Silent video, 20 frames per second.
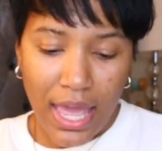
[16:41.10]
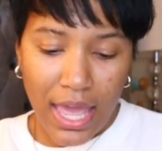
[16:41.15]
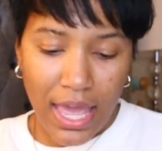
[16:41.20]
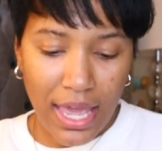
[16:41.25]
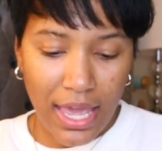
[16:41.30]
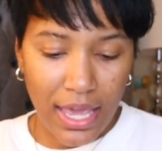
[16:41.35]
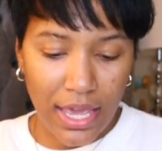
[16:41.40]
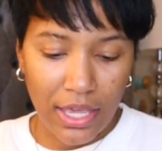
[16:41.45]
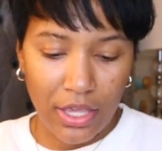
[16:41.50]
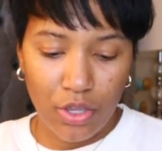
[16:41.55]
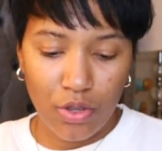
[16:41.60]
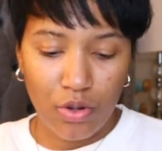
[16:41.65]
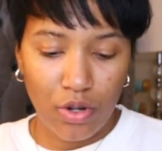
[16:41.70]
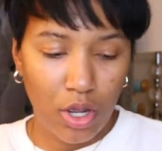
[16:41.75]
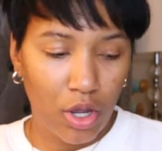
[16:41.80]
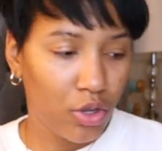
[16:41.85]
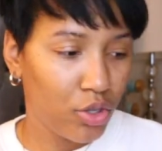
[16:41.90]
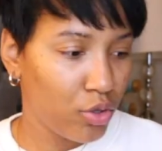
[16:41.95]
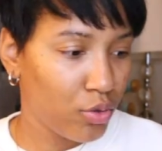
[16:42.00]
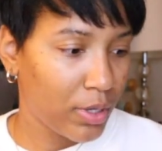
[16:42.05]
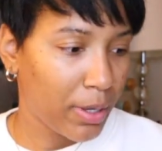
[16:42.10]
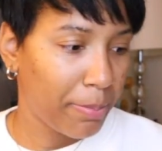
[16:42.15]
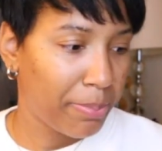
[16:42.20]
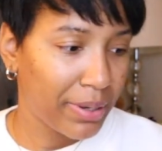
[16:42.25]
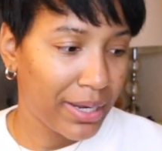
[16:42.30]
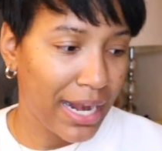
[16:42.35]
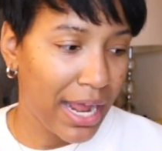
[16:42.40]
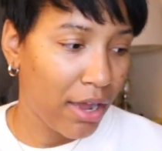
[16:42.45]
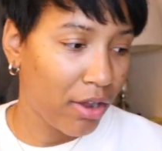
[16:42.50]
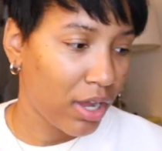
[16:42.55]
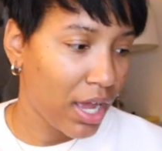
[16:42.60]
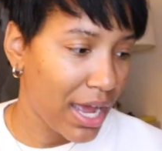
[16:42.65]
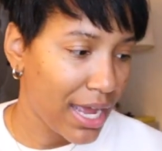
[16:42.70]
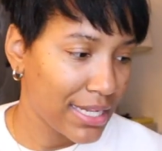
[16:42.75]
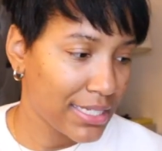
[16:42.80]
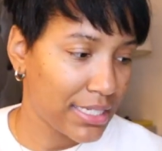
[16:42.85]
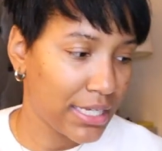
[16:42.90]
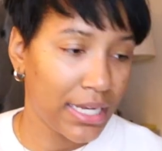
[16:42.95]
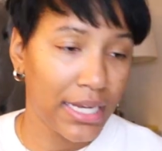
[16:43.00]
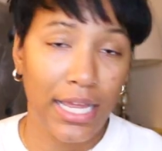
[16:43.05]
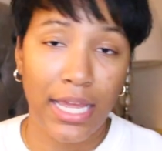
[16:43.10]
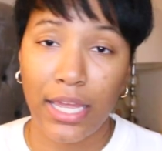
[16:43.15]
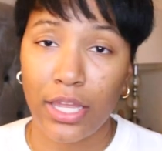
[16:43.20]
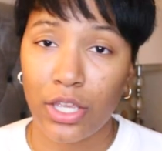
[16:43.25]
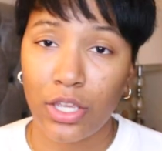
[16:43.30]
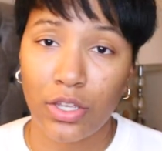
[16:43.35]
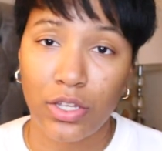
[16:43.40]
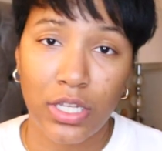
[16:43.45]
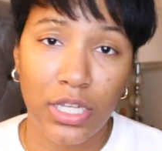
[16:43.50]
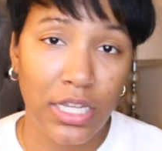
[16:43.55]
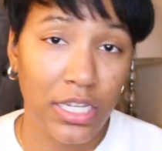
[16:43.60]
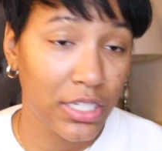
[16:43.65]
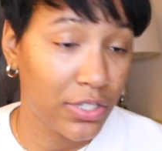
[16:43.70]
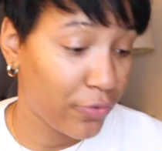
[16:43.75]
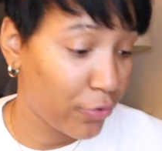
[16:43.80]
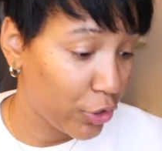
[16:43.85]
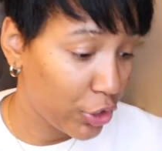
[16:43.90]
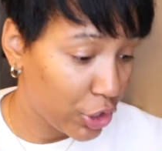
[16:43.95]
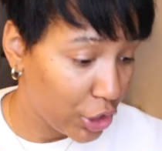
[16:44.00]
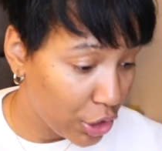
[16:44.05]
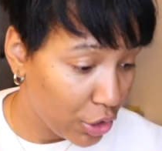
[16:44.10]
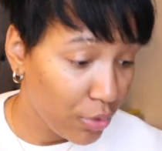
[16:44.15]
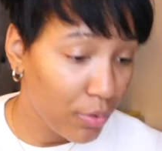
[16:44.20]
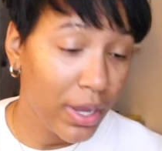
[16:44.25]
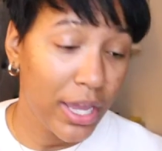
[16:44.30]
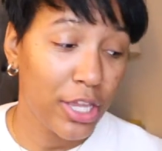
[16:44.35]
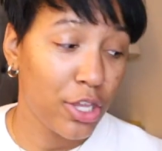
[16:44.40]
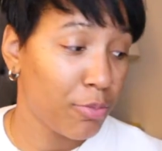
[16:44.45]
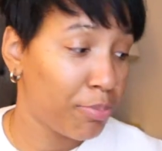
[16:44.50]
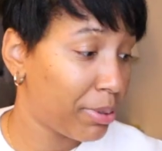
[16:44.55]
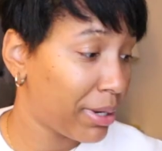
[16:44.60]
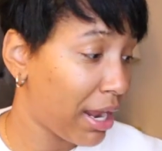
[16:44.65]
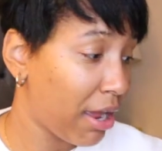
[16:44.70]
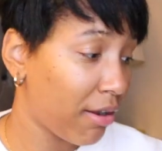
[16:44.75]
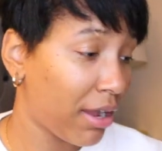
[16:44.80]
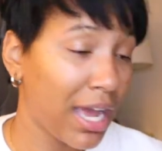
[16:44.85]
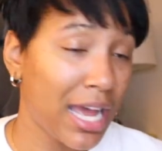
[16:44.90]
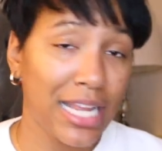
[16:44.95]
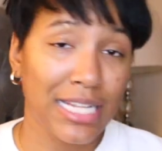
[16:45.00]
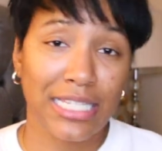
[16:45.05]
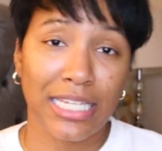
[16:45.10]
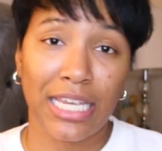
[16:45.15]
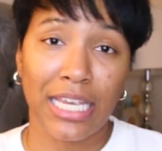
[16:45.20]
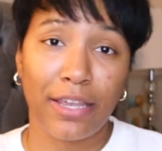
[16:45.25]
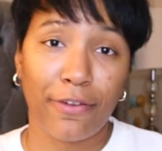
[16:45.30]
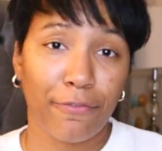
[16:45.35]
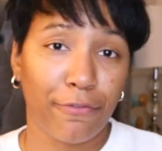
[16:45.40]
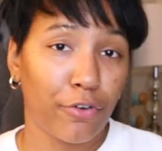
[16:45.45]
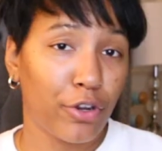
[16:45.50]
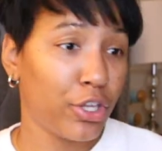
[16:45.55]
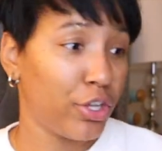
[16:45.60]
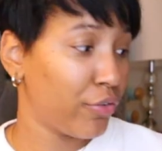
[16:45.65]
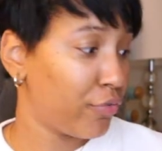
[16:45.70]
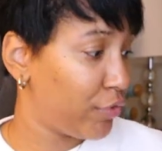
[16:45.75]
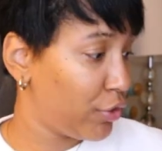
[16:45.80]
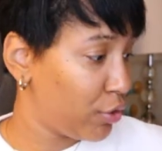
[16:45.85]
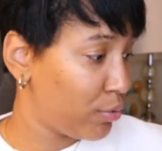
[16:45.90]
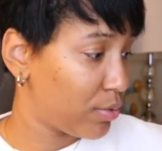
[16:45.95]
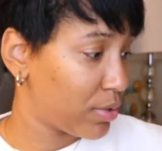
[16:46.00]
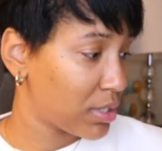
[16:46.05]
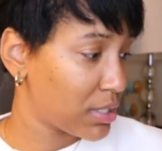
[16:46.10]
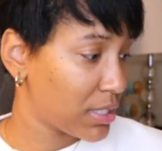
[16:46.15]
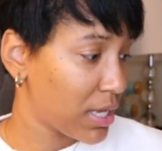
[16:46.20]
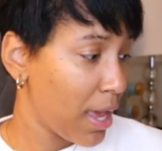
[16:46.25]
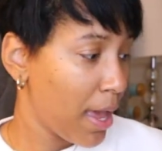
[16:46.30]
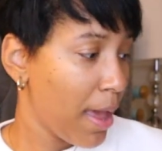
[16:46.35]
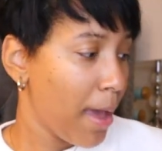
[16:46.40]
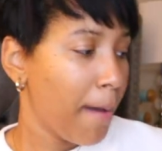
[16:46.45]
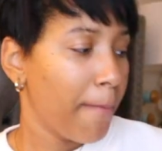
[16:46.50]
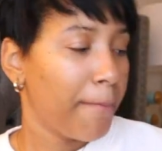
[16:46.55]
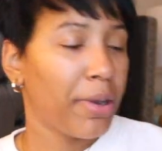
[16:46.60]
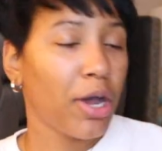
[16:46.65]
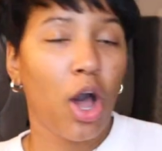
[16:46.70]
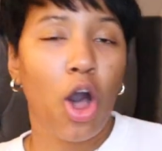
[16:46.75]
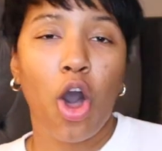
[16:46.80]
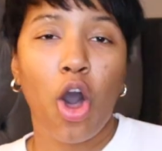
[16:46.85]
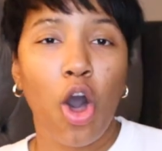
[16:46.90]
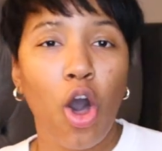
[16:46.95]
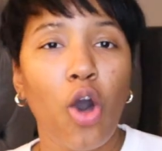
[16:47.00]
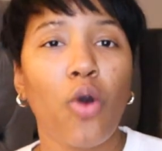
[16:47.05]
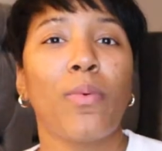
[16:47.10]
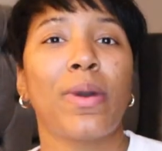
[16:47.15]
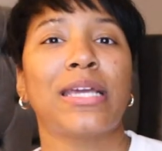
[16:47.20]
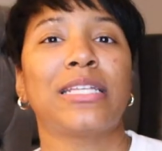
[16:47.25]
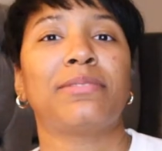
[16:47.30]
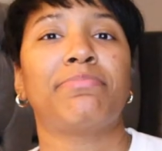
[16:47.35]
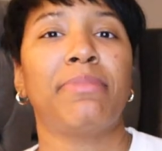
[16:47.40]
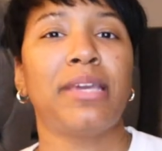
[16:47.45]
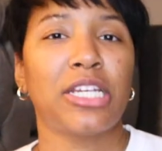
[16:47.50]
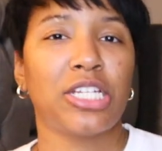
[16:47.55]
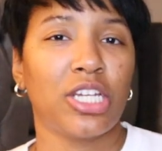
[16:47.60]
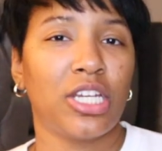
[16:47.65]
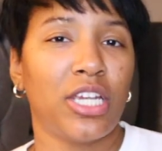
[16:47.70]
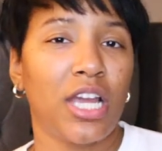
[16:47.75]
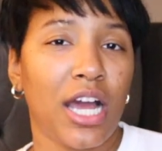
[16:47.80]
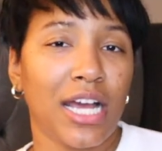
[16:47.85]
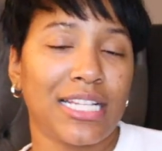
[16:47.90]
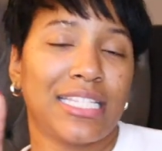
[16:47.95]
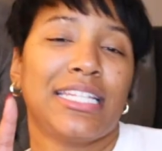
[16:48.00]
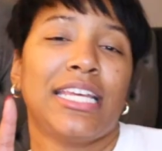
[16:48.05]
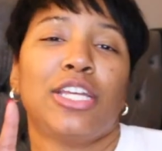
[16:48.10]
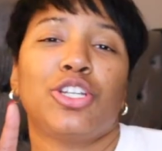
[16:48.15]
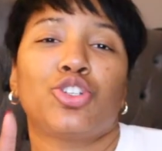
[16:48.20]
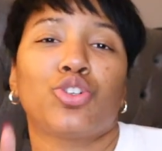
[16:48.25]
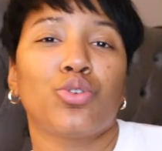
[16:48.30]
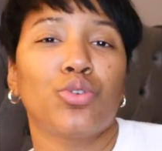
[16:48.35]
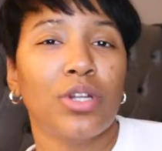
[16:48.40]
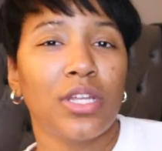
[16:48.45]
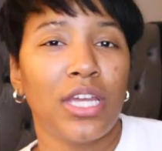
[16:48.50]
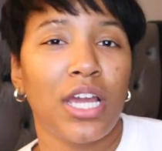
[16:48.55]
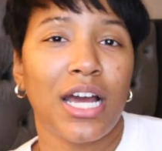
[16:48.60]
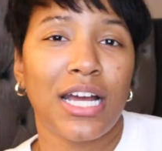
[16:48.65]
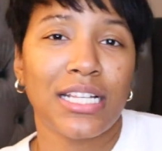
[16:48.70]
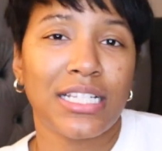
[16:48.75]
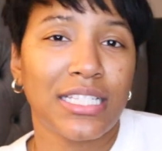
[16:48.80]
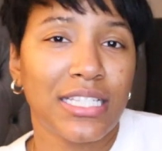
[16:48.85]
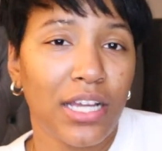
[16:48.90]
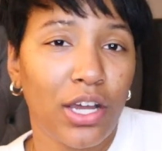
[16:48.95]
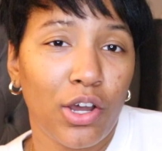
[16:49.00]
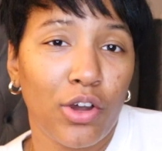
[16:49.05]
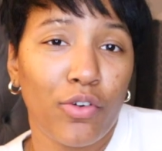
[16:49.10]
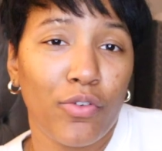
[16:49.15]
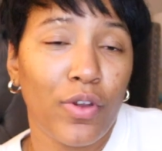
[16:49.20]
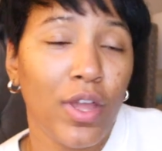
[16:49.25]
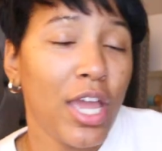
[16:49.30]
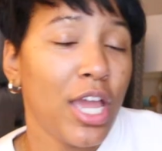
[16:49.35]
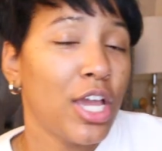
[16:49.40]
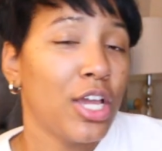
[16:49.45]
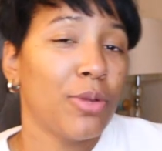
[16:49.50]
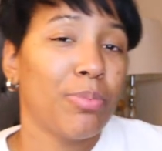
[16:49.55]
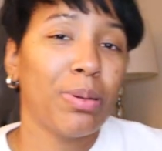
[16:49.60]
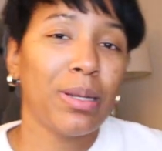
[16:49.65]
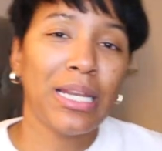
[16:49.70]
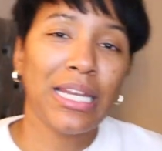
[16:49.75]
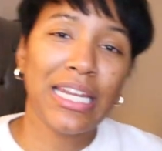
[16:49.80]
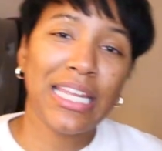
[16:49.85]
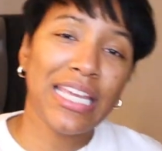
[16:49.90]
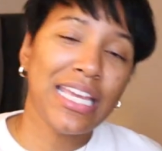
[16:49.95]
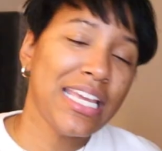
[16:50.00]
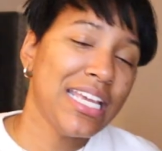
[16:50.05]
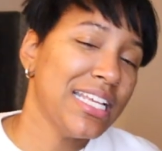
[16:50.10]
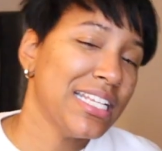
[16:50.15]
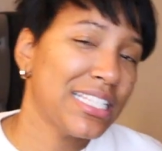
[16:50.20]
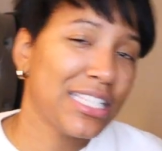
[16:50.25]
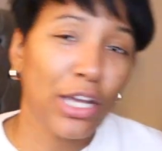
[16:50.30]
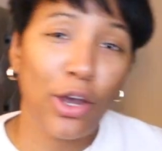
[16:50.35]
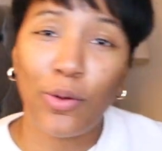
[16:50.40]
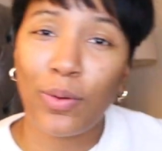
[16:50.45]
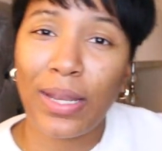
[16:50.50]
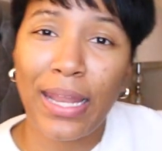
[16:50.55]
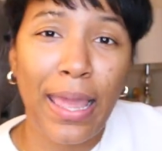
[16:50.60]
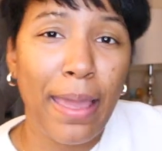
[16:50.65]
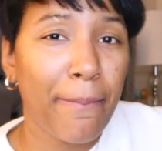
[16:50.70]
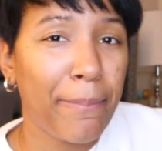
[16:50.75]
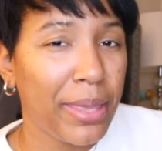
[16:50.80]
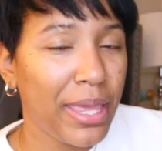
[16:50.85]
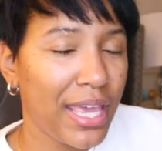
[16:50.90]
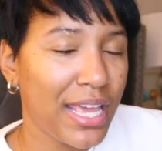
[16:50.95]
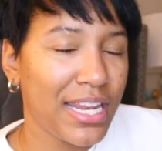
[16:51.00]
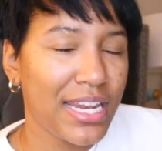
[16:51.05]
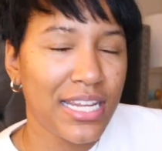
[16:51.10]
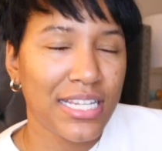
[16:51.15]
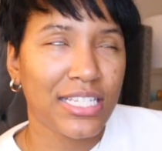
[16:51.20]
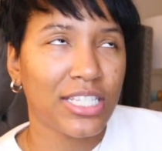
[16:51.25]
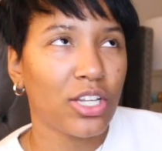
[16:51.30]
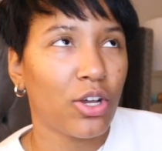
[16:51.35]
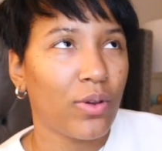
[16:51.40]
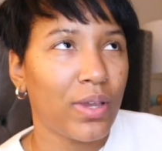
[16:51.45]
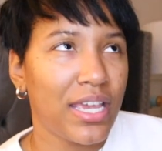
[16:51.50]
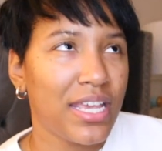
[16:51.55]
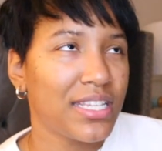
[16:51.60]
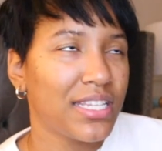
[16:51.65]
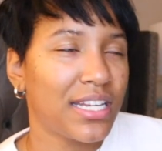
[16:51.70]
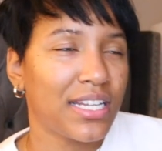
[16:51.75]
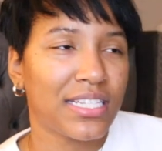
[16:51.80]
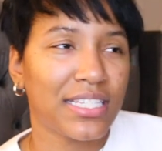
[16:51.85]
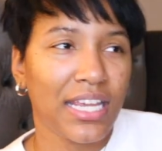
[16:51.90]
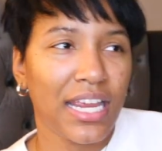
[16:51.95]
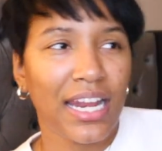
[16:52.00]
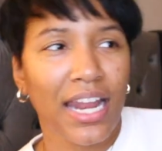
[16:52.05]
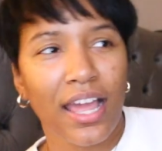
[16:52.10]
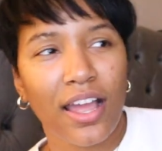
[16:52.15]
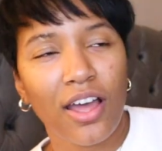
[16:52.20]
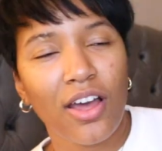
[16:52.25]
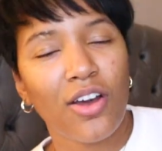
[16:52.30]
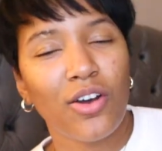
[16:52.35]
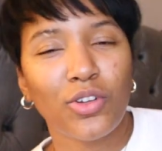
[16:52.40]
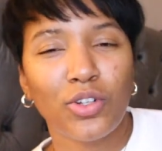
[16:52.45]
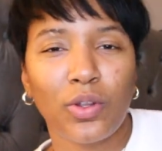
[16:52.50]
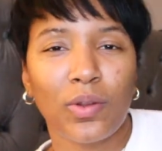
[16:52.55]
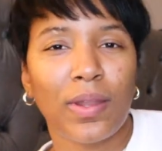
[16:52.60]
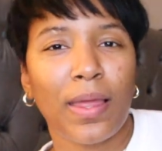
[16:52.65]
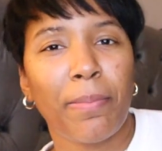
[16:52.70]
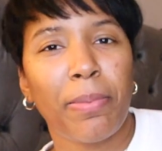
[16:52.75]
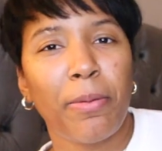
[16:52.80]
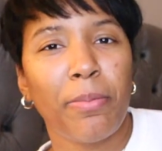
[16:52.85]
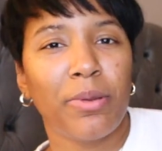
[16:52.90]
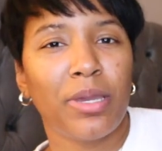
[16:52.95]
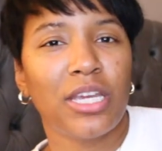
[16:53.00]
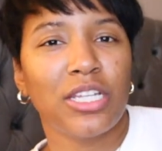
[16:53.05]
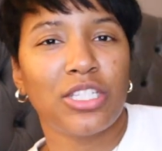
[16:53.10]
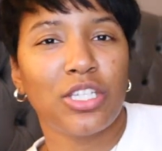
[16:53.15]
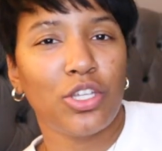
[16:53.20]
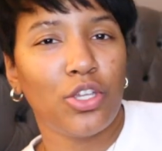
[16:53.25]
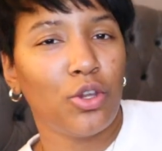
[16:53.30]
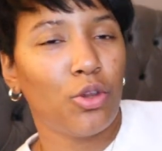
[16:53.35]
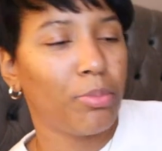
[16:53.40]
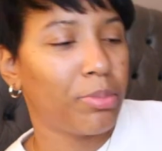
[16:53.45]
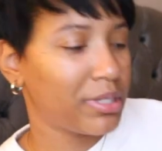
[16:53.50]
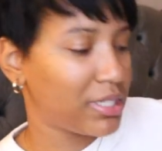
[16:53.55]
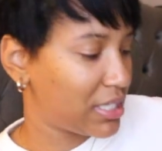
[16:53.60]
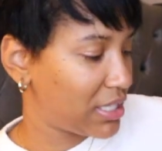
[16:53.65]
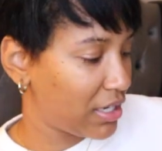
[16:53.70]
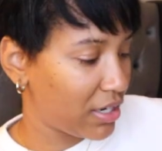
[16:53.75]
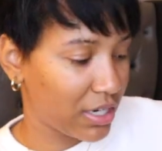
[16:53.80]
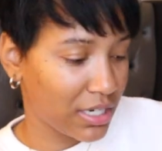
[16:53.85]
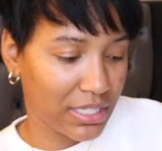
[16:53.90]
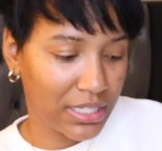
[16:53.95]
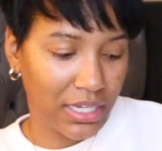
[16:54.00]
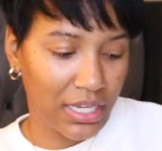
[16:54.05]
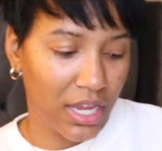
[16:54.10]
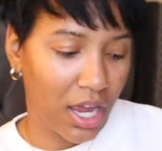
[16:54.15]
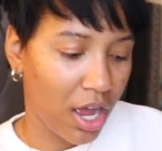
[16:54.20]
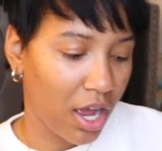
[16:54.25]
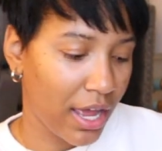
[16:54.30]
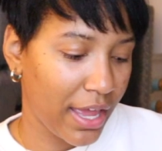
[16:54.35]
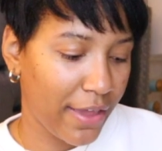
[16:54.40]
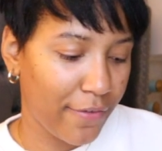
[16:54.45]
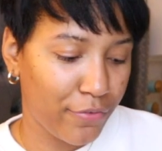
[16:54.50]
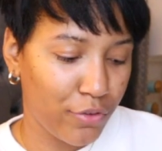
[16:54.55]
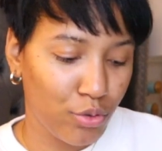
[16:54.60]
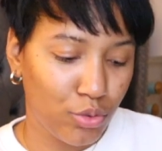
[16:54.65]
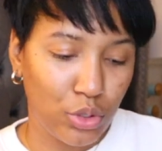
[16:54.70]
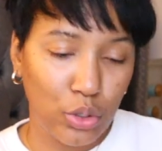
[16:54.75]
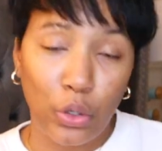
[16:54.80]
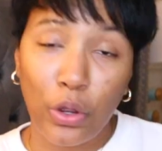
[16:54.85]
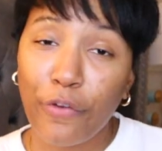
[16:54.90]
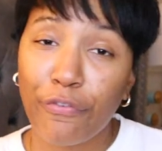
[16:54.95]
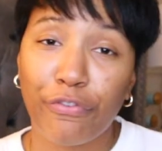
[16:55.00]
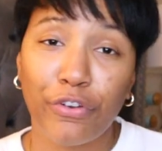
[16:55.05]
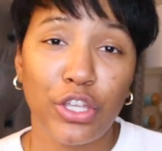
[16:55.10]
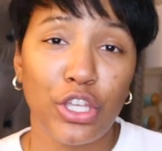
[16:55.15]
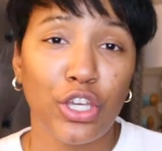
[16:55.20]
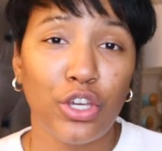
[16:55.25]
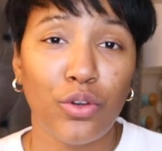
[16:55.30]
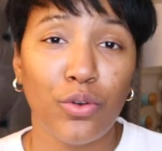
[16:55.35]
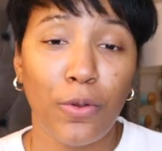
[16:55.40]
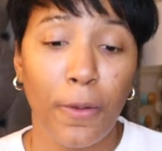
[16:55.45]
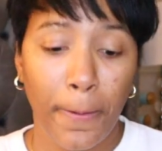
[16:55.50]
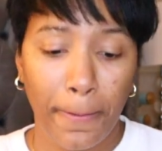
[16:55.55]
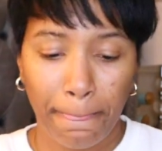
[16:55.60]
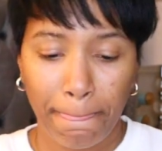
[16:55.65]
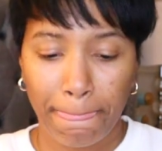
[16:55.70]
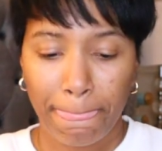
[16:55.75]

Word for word: And, you know, you can put out content that is for you and you put out content for your viewers. But always make sure y'all stay true to yourself. Please don't let, and it's so easy to say like, oh, don't let people get to you. But seriously, y'all, if you do it for you